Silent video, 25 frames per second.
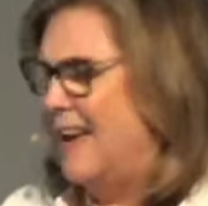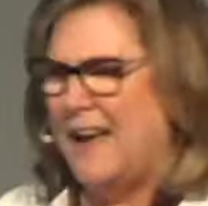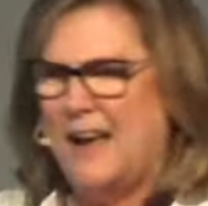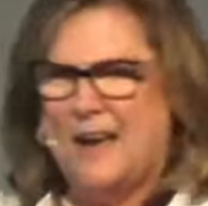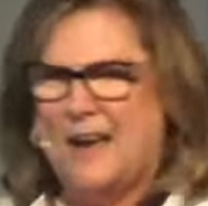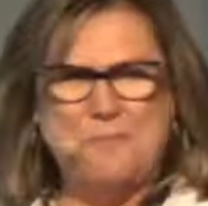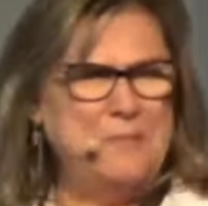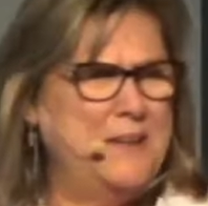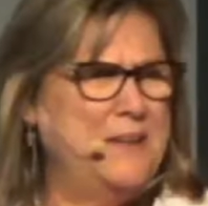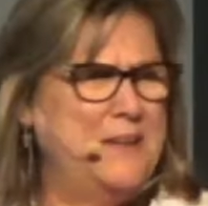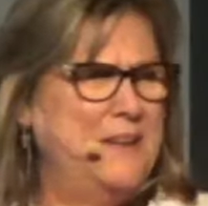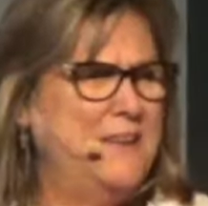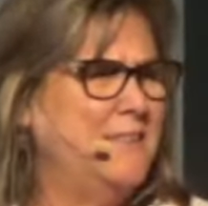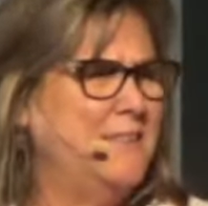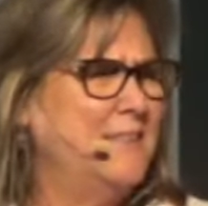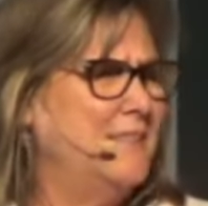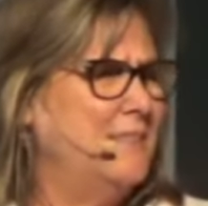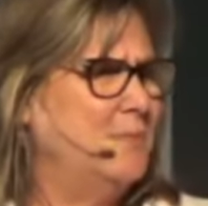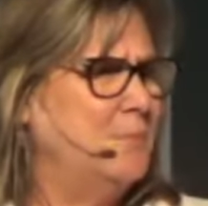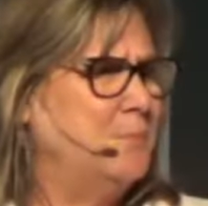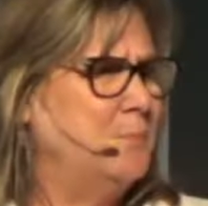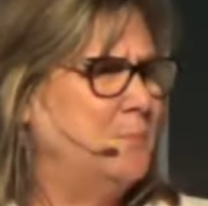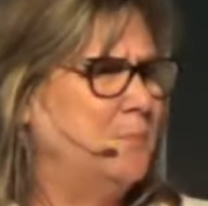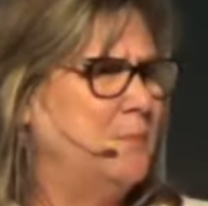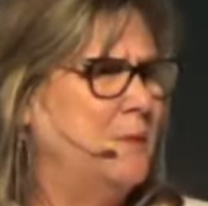I mean,
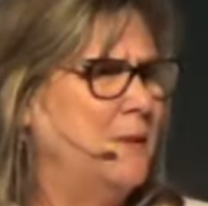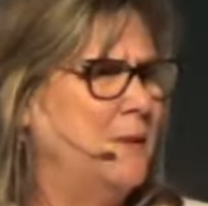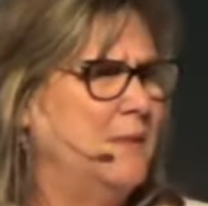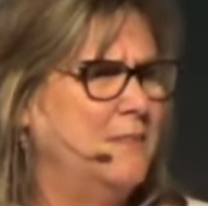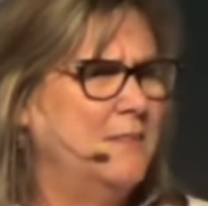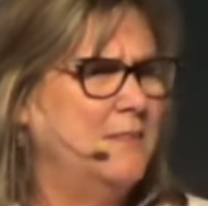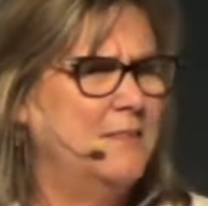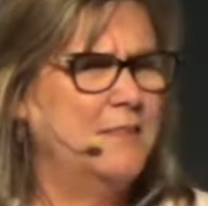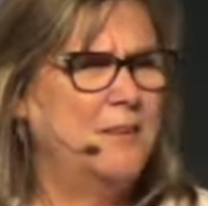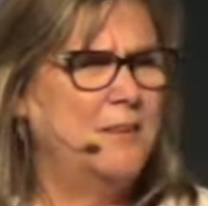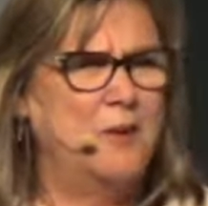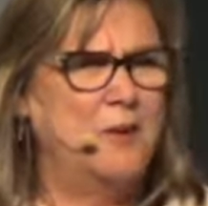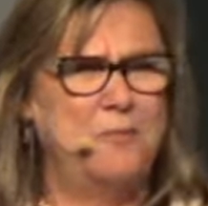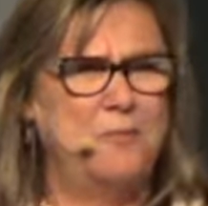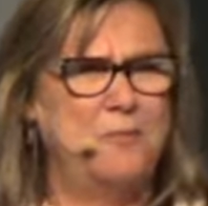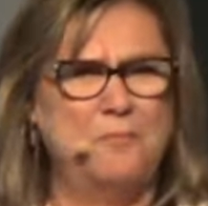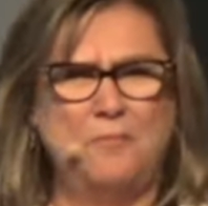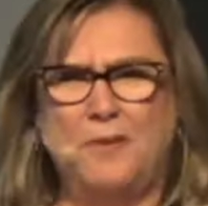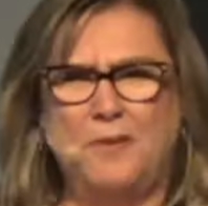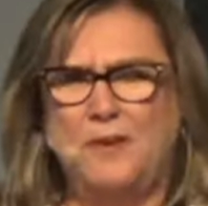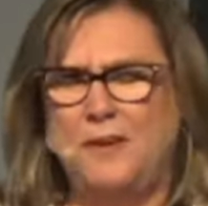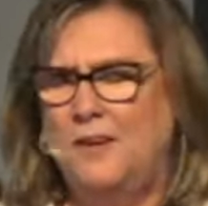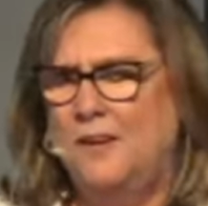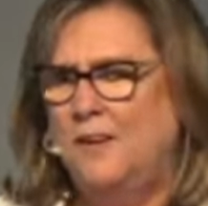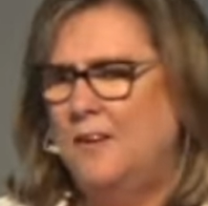it's
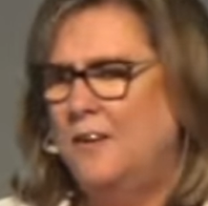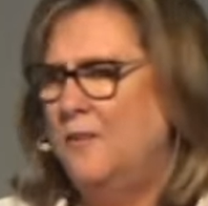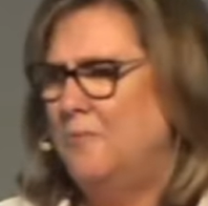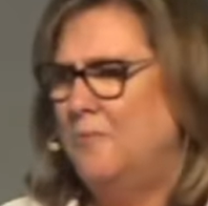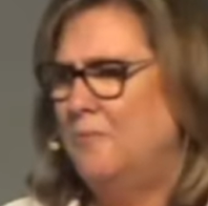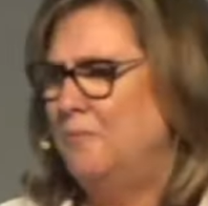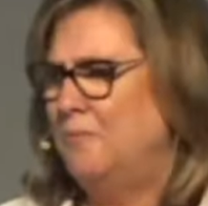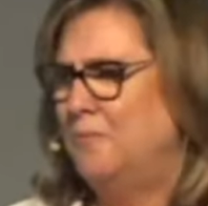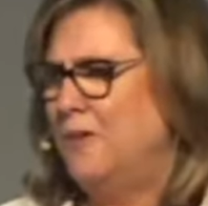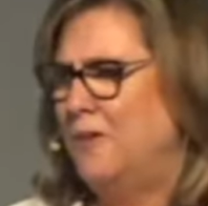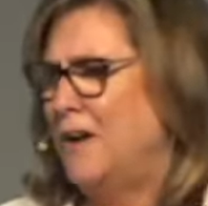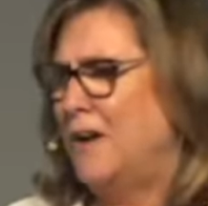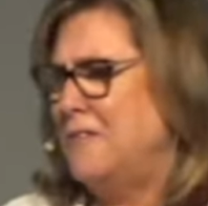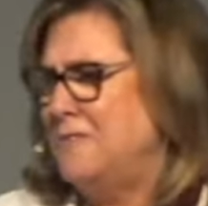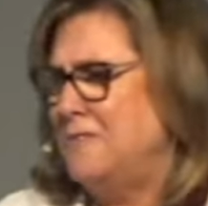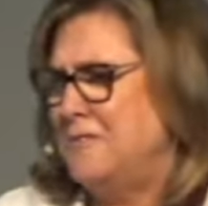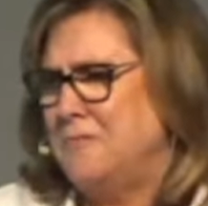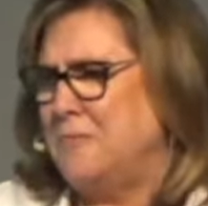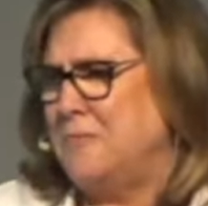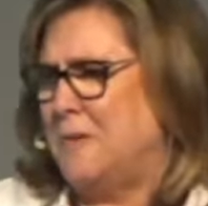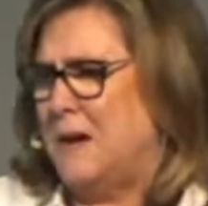runs